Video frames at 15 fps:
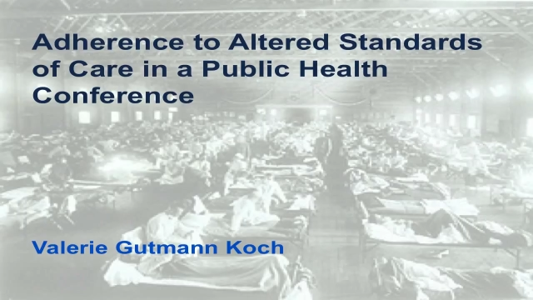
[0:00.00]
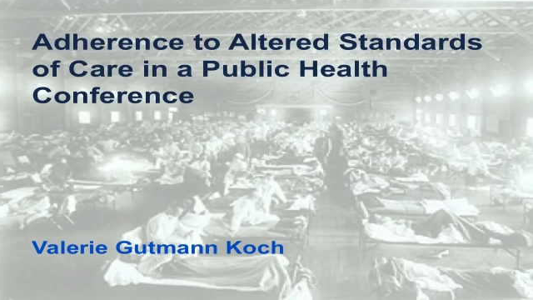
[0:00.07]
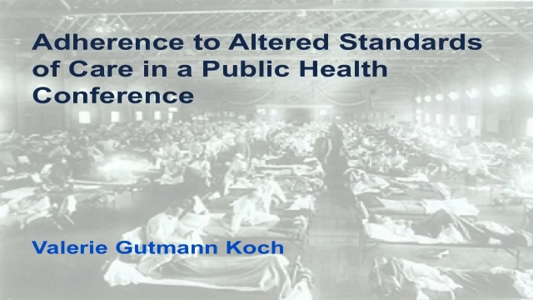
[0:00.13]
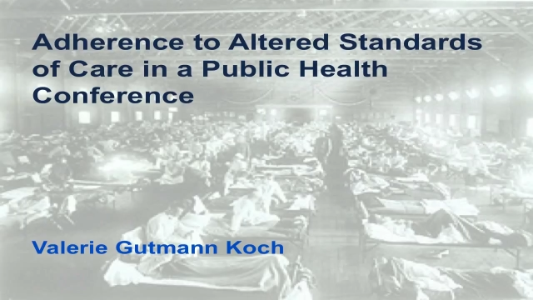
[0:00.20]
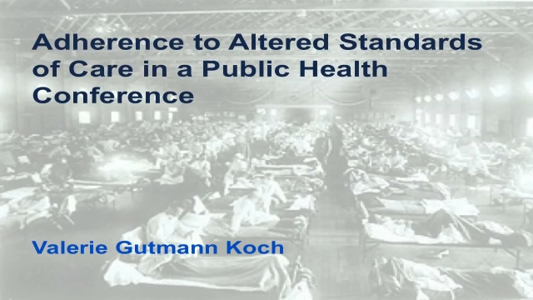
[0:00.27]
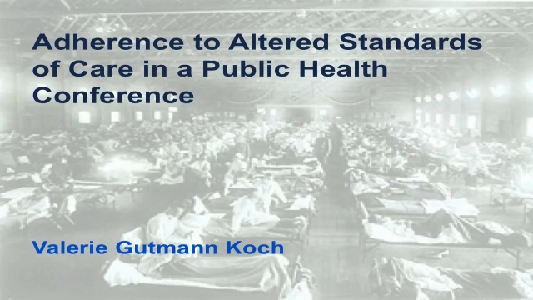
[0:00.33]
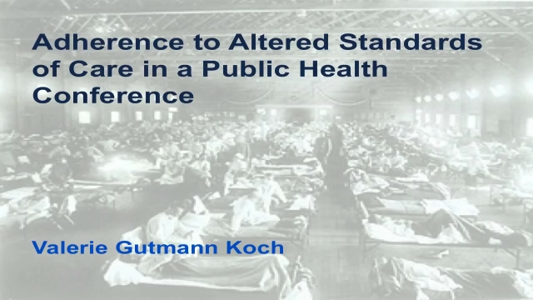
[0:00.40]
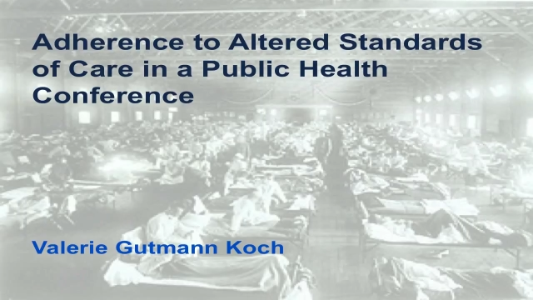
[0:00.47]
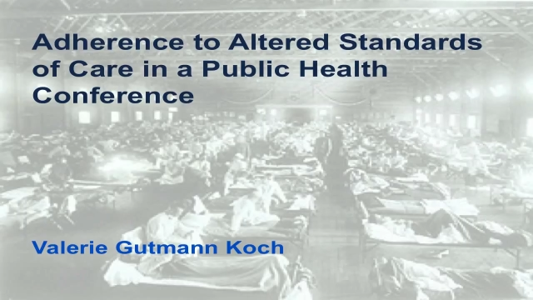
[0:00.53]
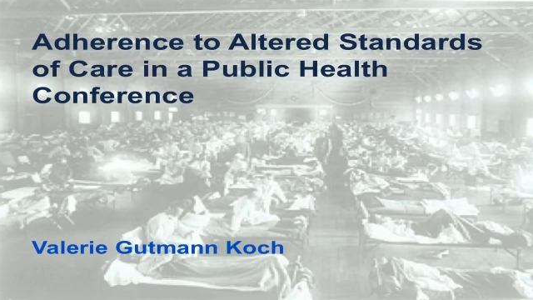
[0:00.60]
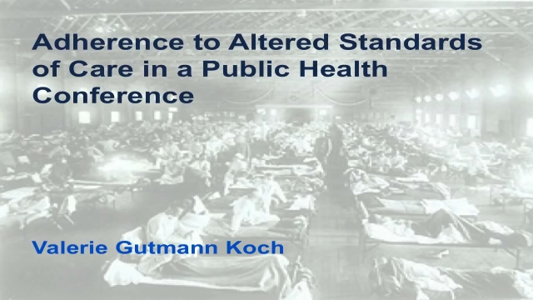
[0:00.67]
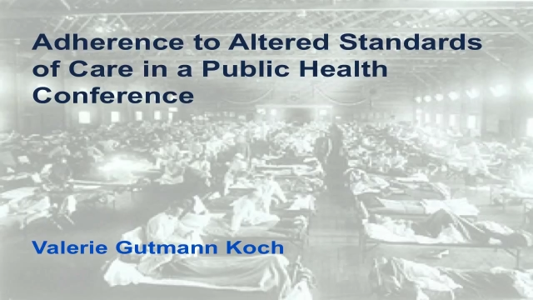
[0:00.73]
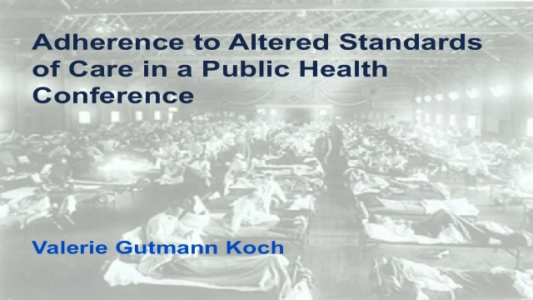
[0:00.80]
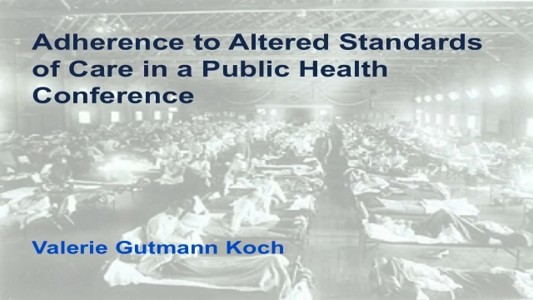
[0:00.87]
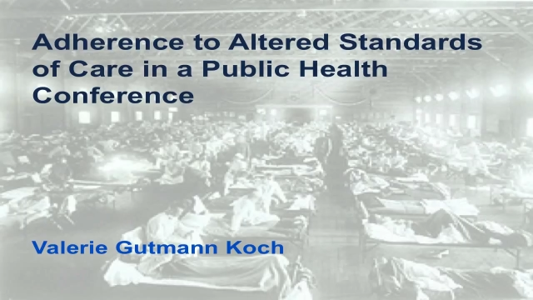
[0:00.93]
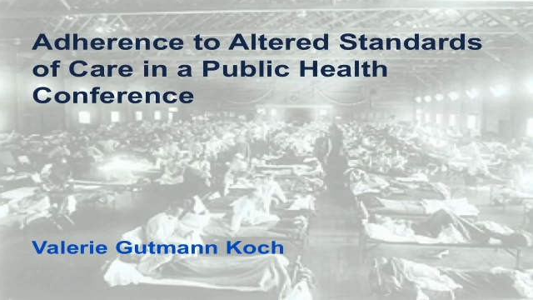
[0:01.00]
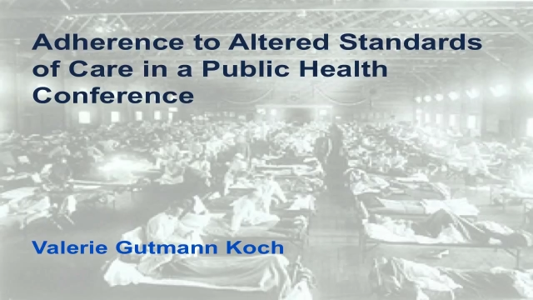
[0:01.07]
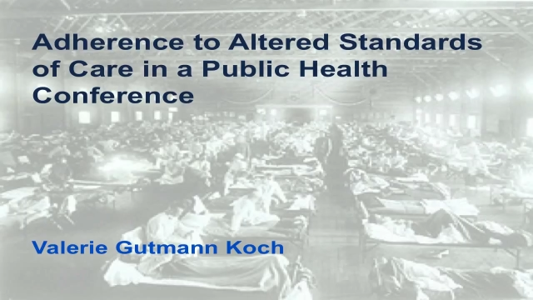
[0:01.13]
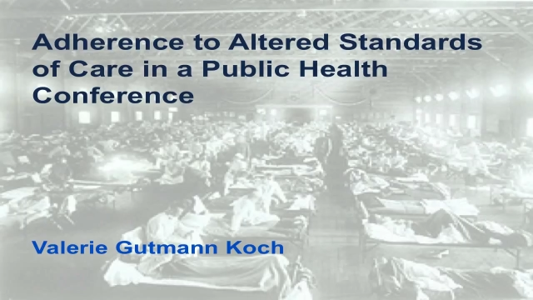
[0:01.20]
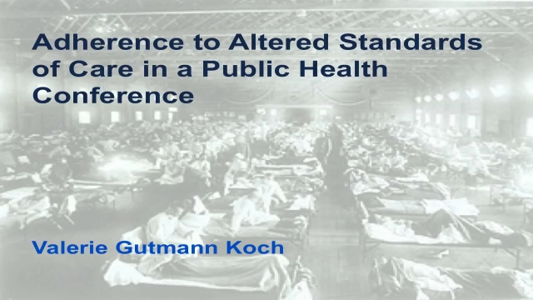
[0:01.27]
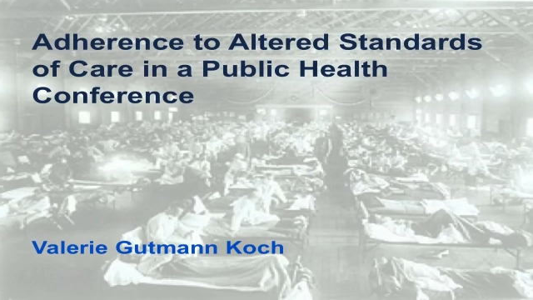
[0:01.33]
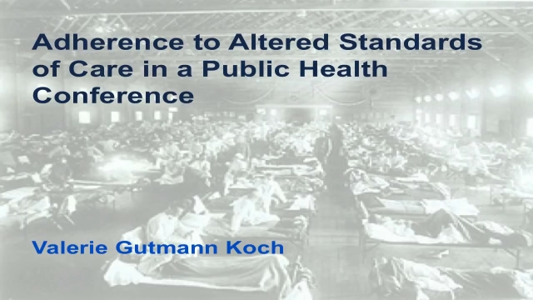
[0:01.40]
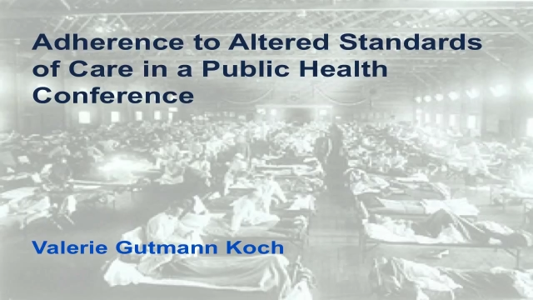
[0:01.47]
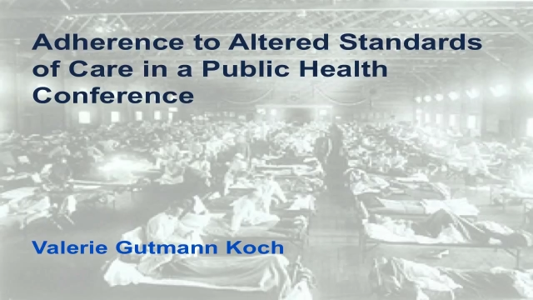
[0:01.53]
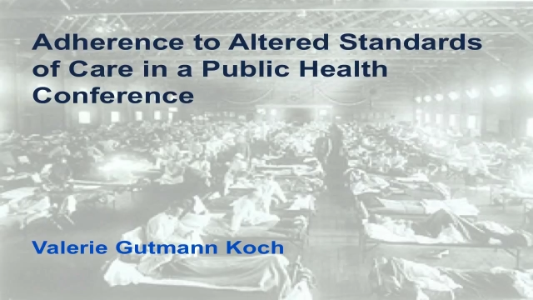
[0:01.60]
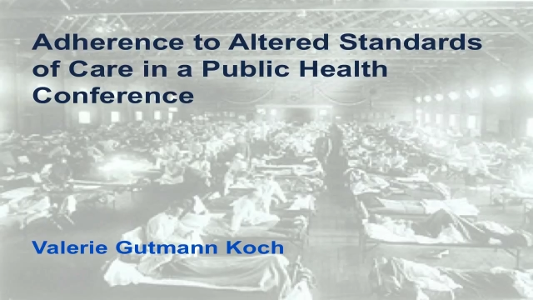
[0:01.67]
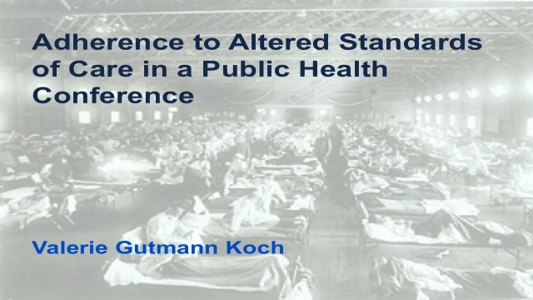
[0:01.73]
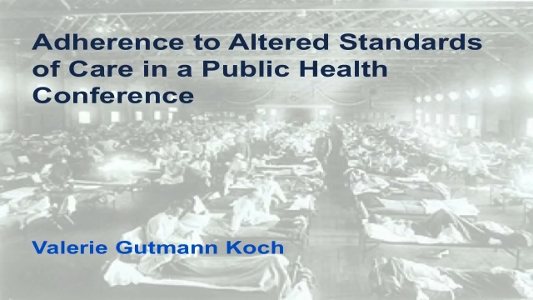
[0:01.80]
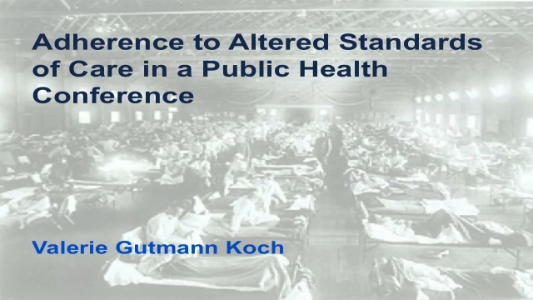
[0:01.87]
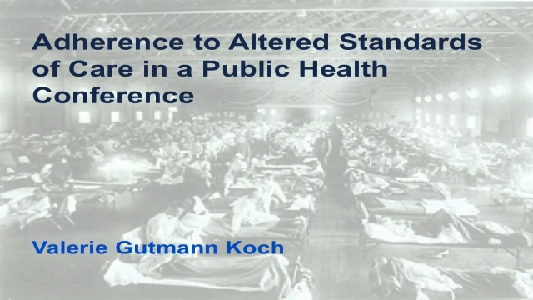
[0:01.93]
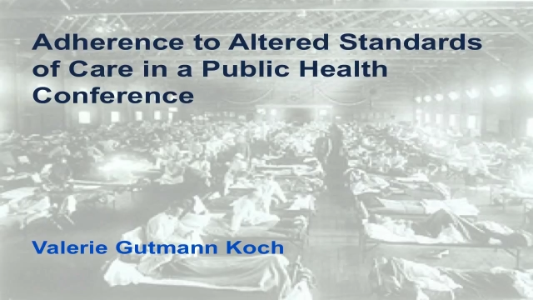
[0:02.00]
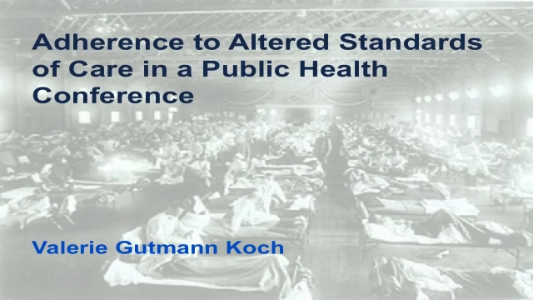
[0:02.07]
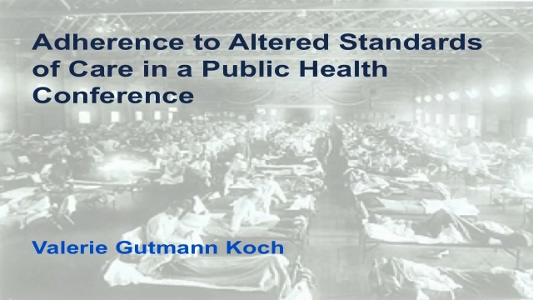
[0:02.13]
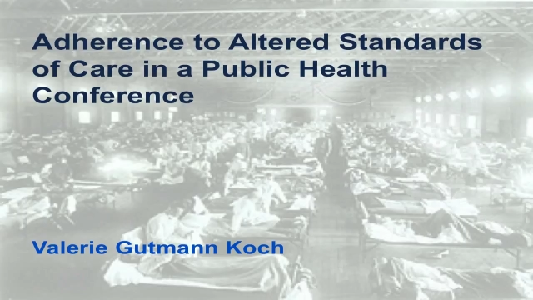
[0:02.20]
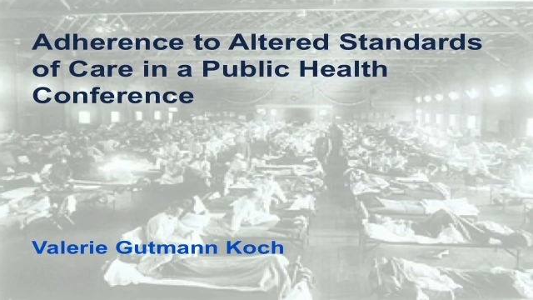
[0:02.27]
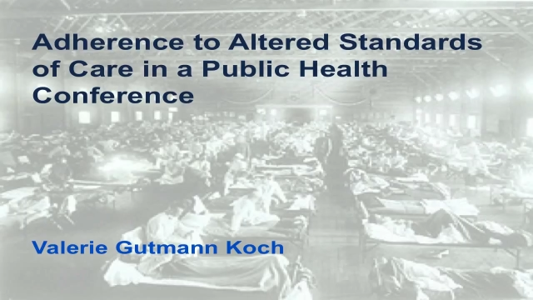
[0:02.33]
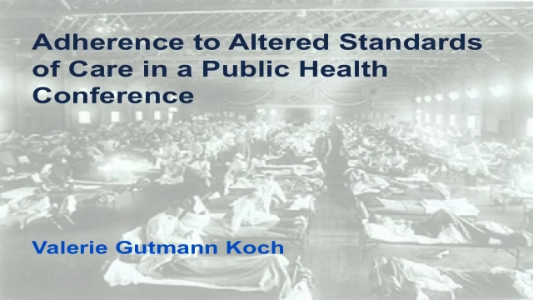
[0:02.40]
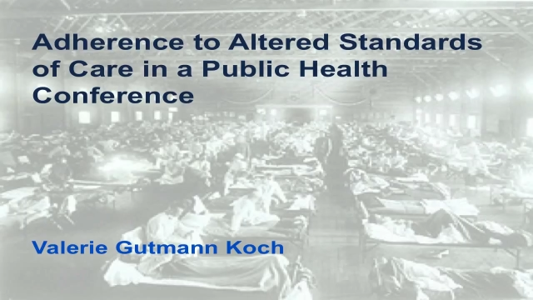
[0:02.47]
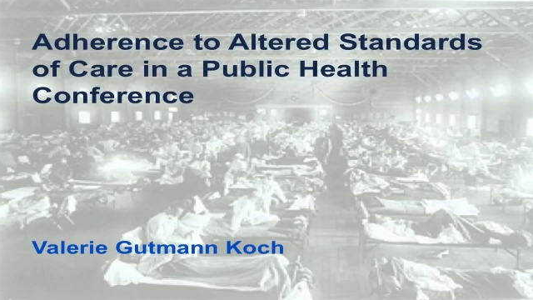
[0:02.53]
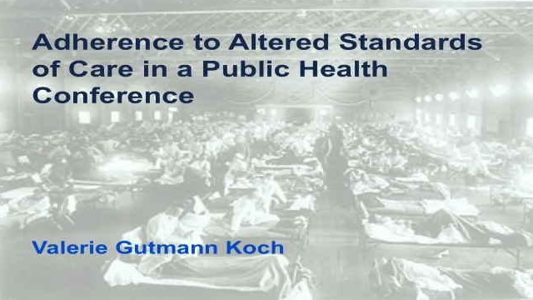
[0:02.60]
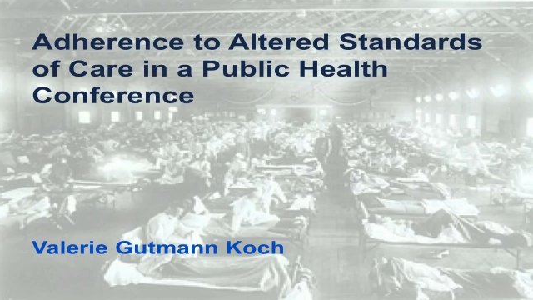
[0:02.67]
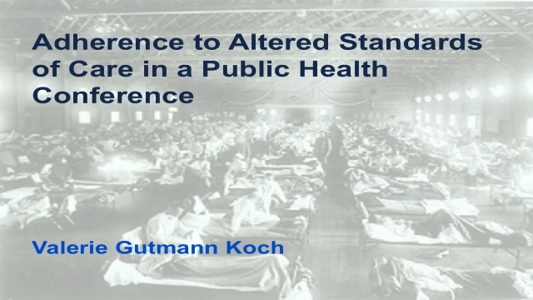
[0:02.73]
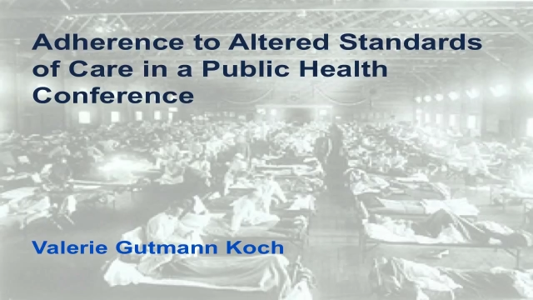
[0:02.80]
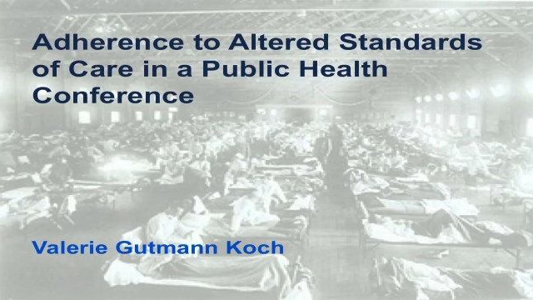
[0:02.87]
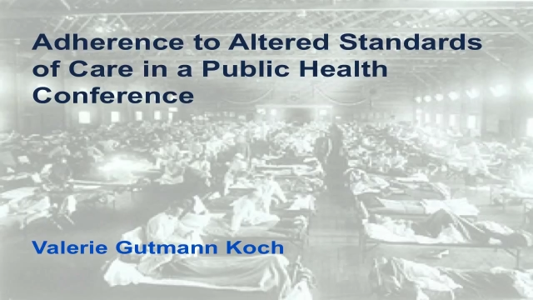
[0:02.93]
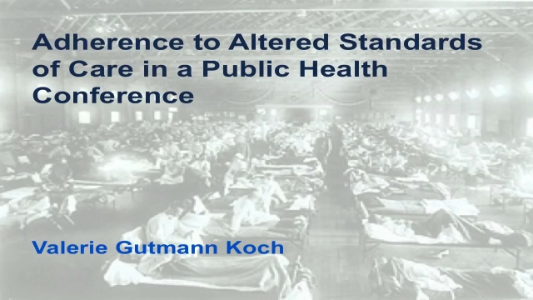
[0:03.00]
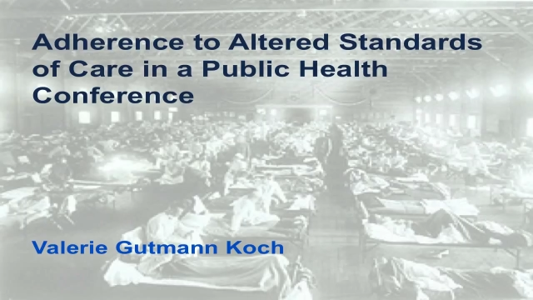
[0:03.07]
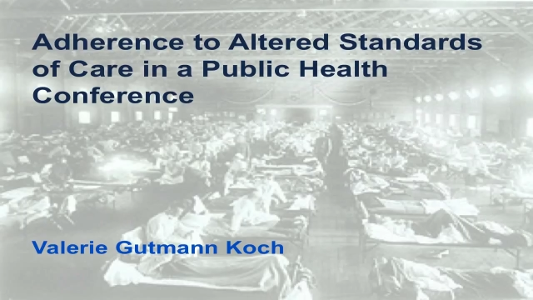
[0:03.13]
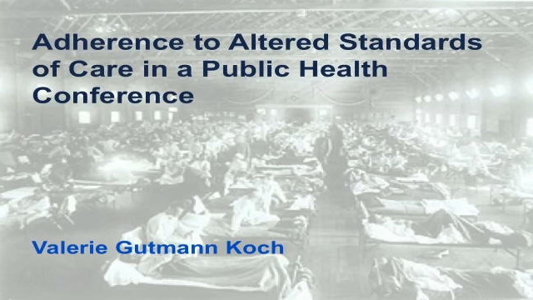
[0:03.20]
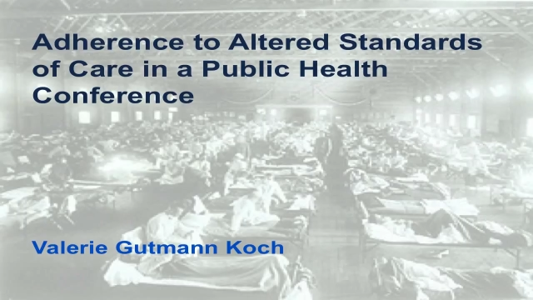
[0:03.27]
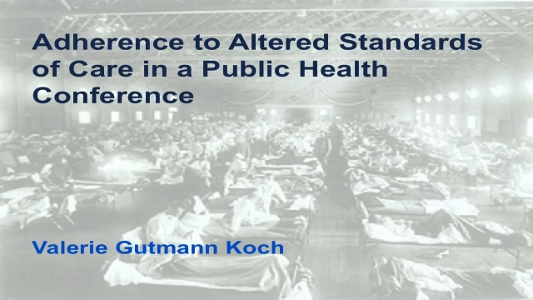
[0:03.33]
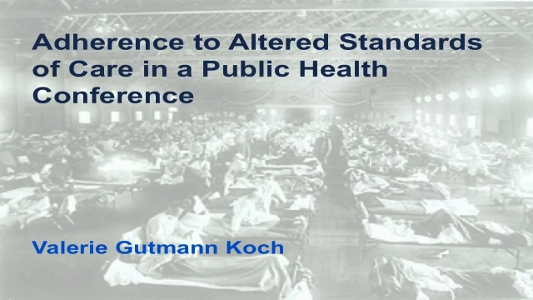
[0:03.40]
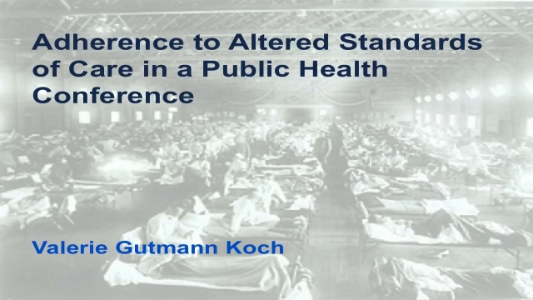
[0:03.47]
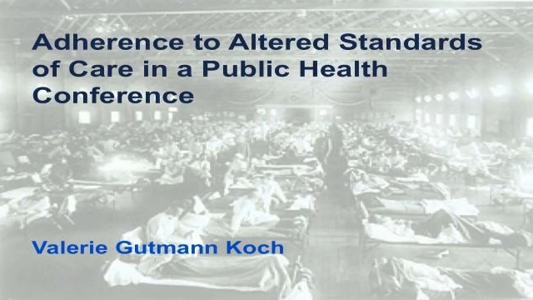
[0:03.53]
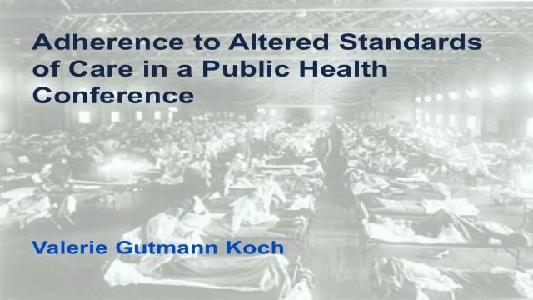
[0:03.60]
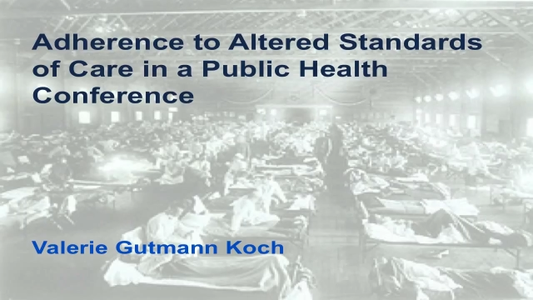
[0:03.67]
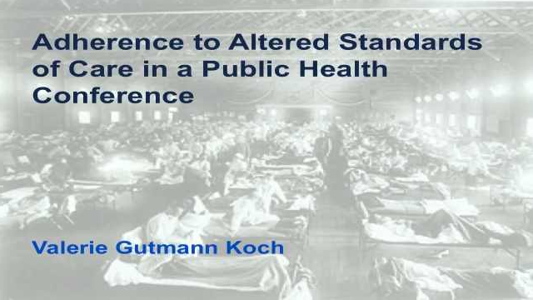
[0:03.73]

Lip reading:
Nobody's mouth can be seen.